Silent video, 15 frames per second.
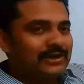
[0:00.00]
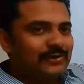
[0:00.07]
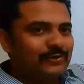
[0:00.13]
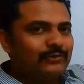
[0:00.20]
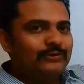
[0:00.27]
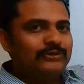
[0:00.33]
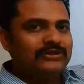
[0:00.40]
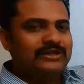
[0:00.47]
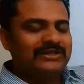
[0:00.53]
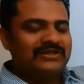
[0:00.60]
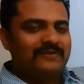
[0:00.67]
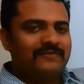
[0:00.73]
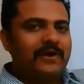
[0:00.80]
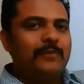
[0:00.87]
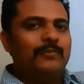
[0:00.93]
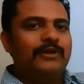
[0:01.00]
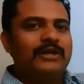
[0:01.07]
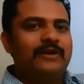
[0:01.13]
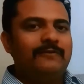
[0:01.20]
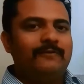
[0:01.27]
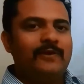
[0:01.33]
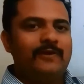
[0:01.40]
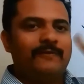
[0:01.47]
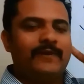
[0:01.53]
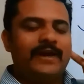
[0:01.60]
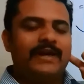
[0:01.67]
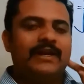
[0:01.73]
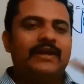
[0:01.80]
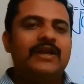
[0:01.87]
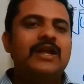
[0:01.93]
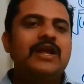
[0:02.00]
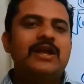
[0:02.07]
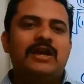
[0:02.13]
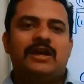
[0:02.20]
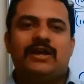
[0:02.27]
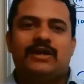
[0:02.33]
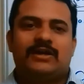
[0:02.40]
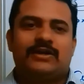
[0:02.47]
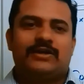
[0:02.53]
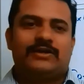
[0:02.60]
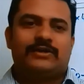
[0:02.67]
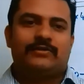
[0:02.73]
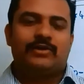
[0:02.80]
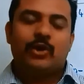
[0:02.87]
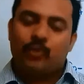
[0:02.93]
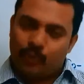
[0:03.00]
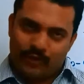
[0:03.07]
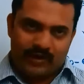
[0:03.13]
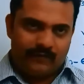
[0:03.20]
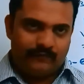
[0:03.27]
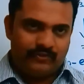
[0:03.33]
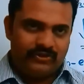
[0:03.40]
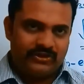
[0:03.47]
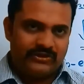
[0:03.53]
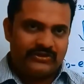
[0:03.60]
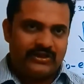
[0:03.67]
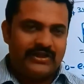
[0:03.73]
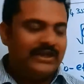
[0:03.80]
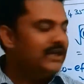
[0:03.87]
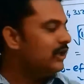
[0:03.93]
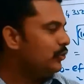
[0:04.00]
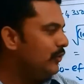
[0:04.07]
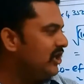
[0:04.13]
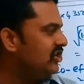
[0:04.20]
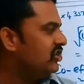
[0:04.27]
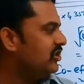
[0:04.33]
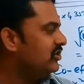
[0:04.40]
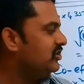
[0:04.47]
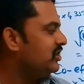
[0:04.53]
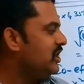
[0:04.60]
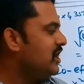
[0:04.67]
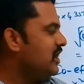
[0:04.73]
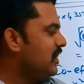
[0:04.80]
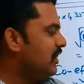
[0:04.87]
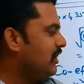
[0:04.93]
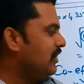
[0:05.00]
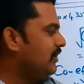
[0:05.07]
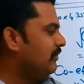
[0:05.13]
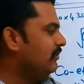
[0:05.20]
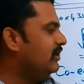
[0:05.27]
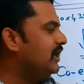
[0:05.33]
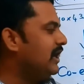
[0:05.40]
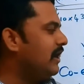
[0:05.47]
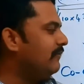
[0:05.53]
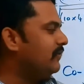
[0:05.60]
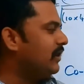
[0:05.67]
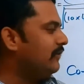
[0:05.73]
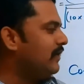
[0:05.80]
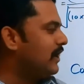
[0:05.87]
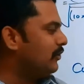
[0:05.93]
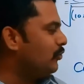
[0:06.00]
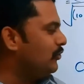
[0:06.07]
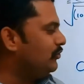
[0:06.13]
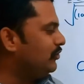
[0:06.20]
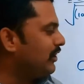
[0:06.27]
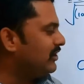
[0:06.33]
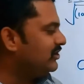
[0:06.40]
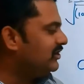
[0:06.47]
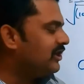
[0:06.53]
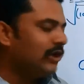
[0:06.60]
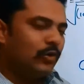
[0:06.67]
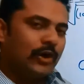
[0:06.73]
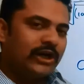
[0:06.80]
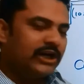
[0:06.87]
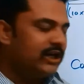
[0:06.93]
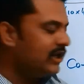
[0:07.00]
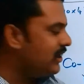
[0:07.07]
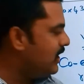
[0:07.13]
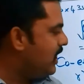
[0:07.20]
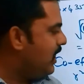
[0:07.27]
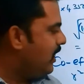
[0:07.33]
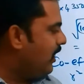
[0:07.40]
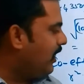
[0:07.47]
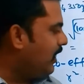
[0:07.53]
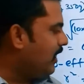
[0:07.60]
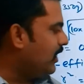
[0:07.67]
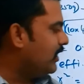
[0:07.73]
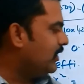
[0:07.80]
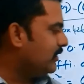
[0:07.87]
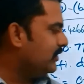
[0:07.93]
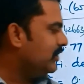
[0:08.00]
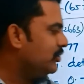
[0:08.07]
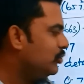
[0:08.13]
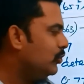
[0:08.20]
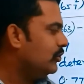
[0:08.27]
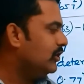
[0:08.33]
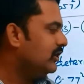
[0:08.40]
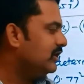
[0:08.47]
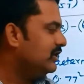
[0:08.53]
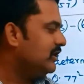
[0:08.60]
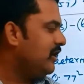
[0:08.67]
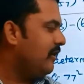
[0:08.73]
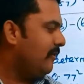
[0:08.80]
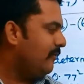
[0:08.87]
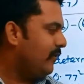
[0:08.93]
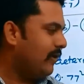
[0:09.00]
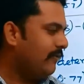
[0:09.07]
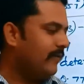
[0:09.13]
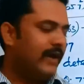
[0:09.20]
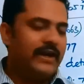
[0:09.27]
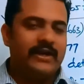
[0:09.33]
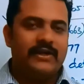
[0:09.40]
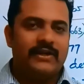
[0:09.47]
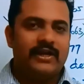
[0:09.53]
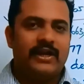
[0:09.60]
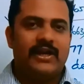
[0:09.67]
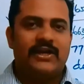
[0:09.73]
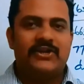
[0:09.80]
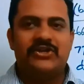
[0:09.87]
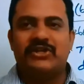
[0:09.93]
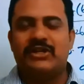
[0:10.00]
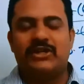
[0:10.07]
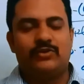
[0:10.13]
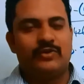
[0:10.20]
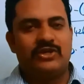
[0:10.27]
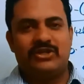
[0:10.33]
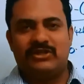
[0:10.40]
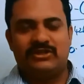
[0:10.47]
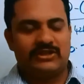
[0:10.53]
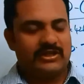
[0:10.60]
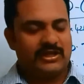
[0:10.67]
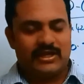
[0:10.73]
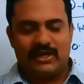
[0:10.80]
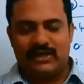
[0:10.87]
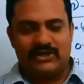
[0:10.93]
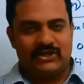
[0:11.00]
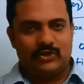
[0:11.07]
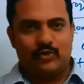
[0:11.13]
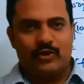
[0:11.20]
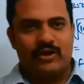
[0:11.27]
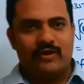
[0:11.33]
a rule, such a formula for finding the coefficients and the equations. Hereafter we are going to consider only the totals for finding the regression equations and the regression